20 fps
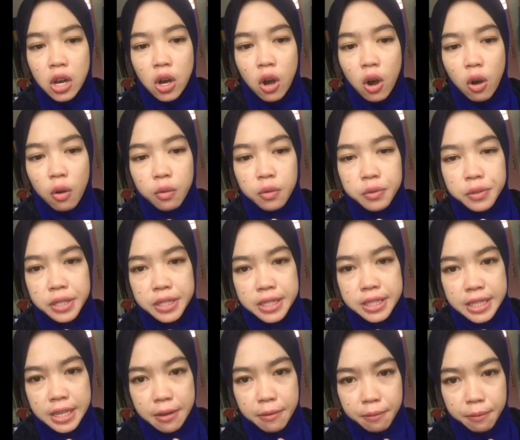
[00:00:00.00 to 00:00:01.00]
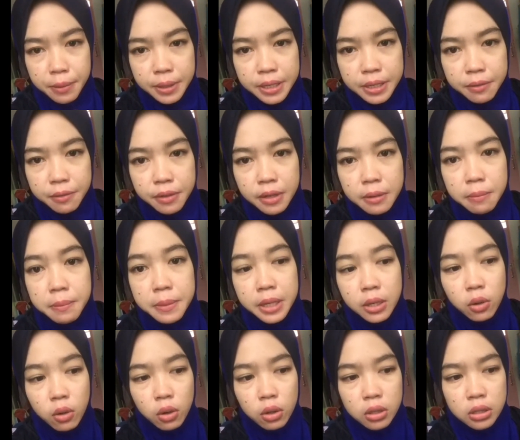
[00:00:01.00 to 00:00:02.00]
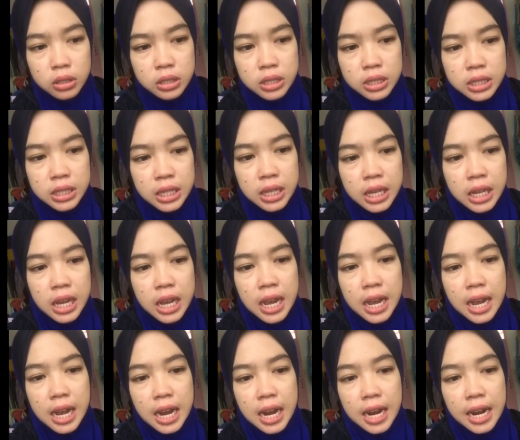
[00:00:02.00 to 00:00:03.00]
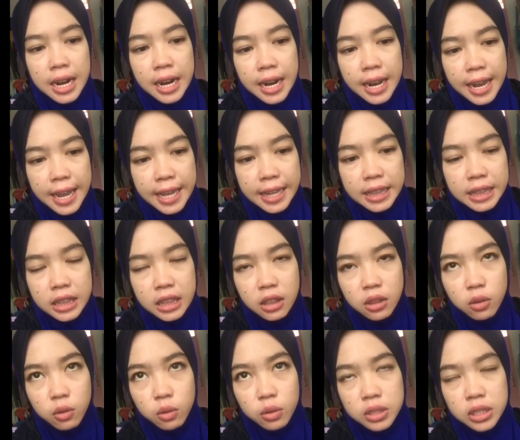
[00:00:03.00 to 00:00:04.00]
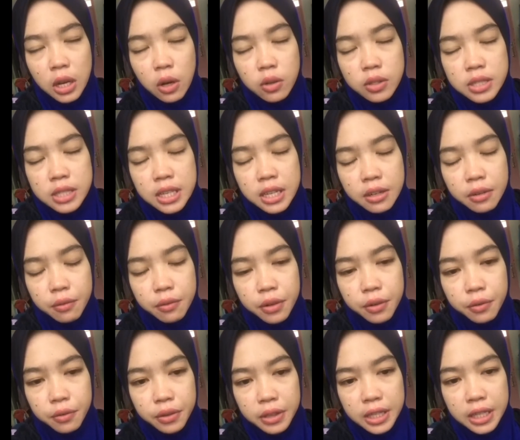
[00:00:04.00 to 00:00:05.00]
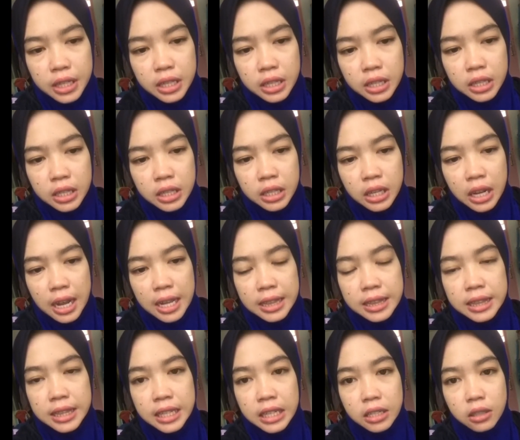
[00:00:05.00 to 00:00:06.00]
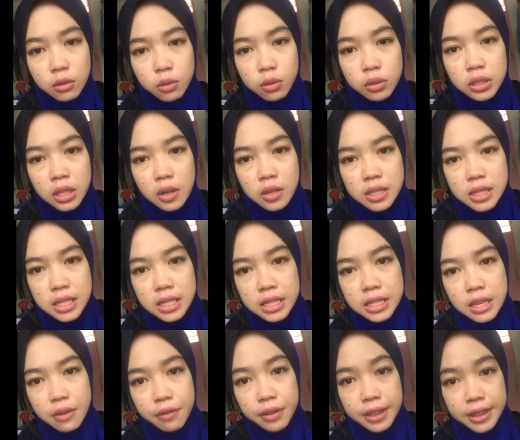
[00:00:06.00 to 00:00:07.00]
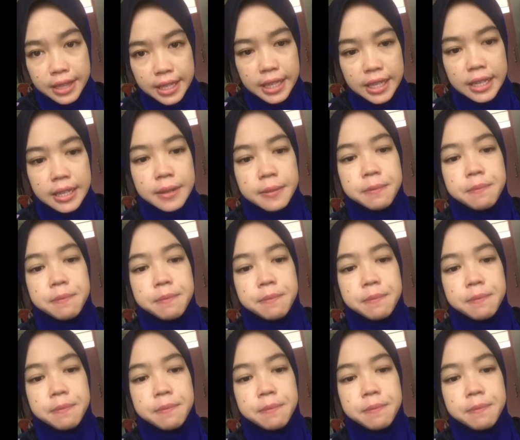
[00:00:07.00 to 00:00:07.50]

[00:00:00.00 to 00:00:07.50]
of Sustainable Development Goals at 2015 until 2017.